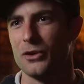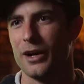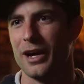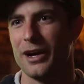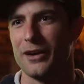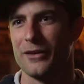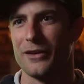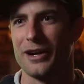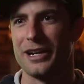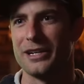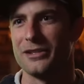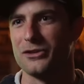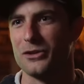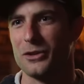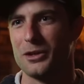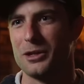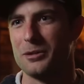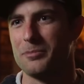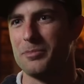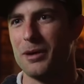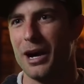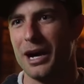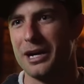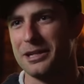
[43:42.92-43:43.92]
drag race you
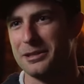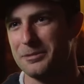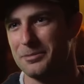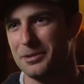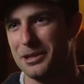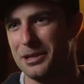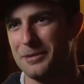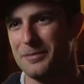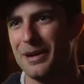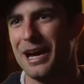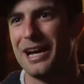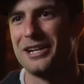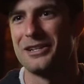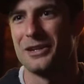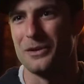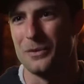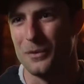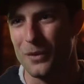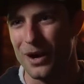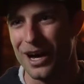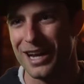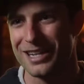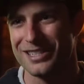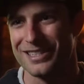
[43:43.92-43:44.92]
could possibly imagine
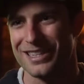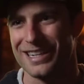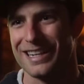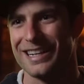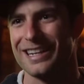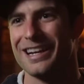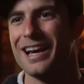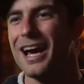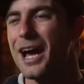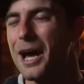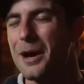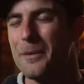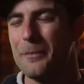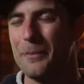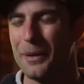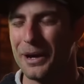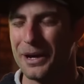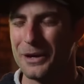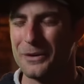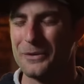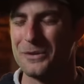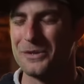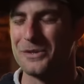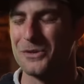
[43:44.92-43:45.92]
watching, but
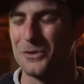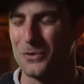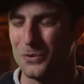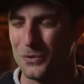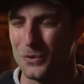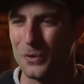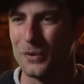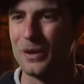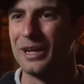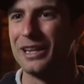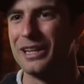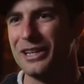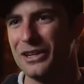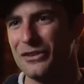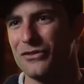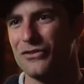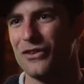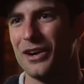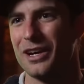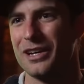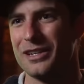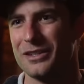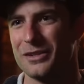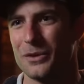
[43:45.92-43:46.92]
it was really
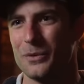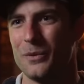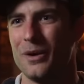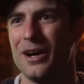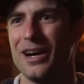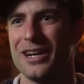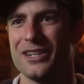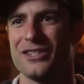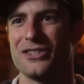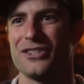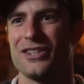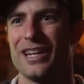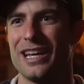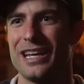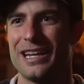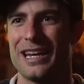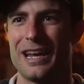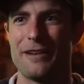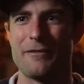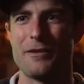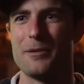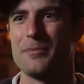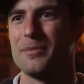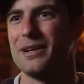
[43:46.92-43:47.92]
fun to watch, and
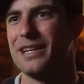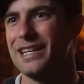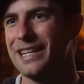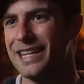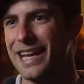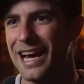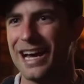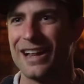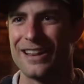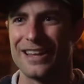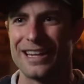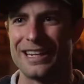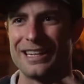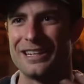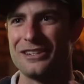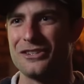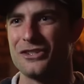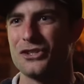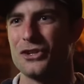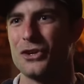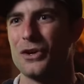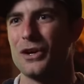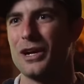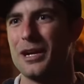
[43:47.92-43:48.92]
everybody yelling and
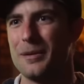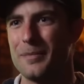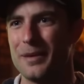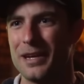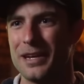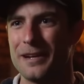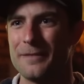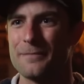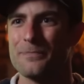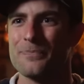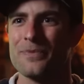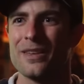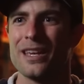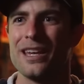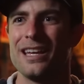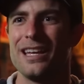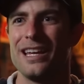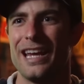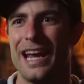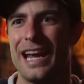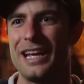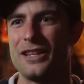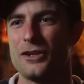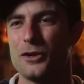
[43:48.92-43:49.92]
screaming.
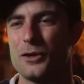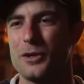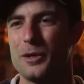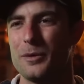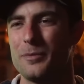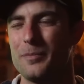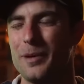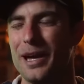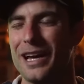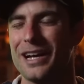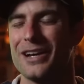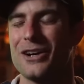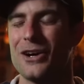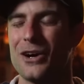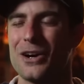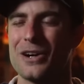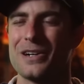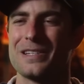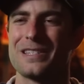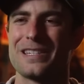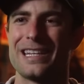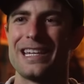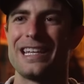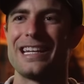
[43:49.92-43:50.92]
And the Quebec car
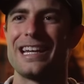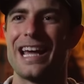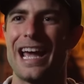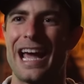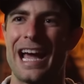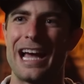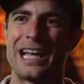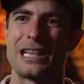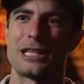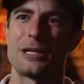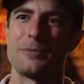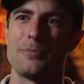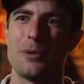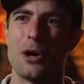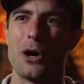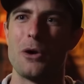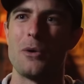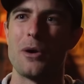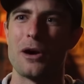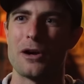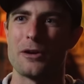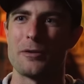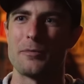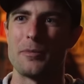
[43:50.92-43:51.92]
scene at the Paul
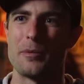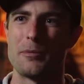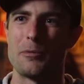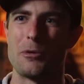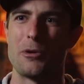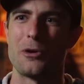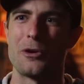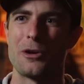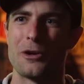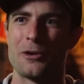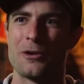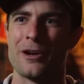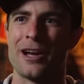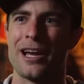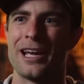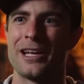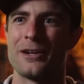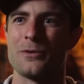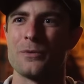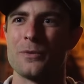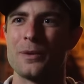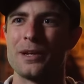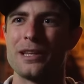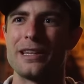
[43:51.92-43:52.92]
Walker Memorial
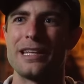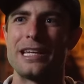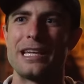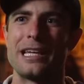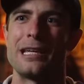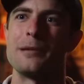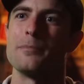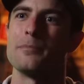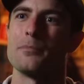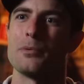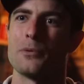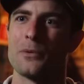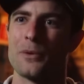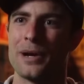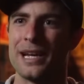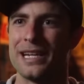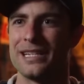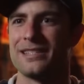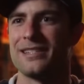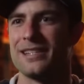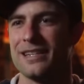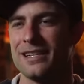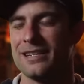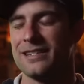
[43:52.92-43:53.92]
Ride really
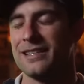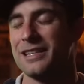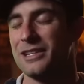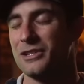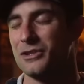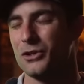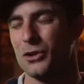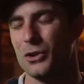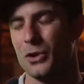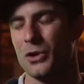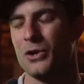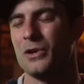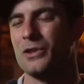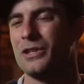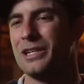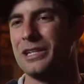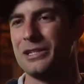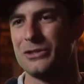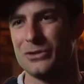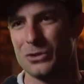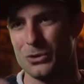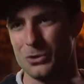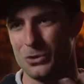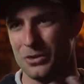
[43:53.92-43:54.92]
embraces this early
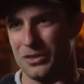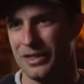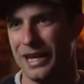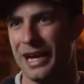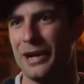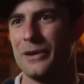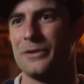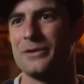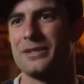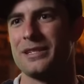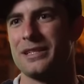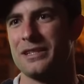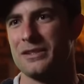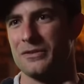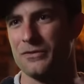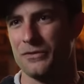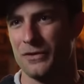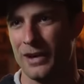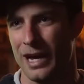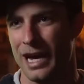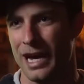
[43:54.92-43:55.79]
2000